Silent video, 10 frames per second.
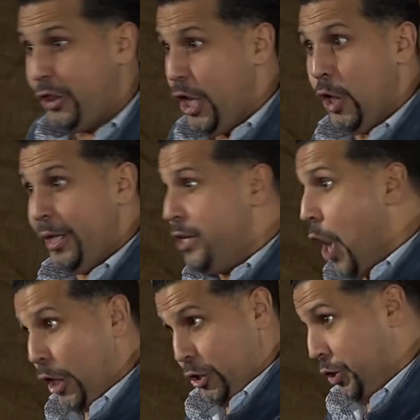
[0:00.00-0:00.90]
the only
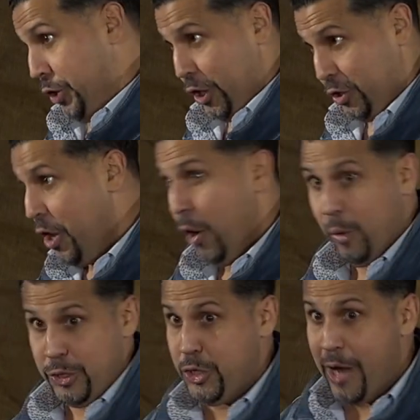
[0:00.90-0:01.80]
narcissist
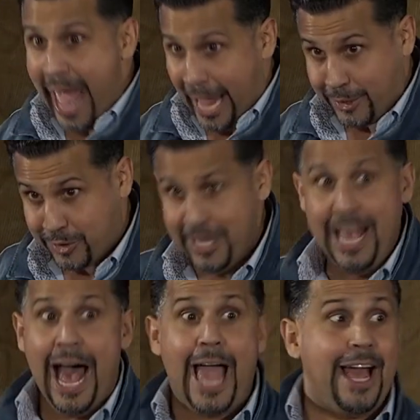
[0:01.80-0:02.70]
was your ex.
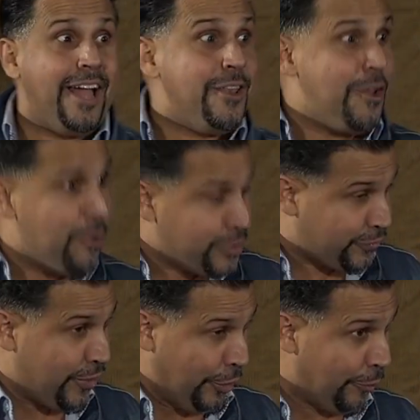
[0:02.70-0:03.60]
I got news
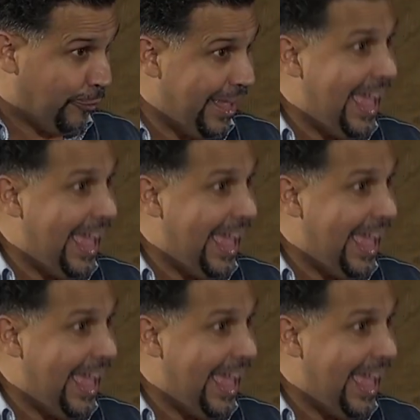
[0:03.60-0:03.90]
for you.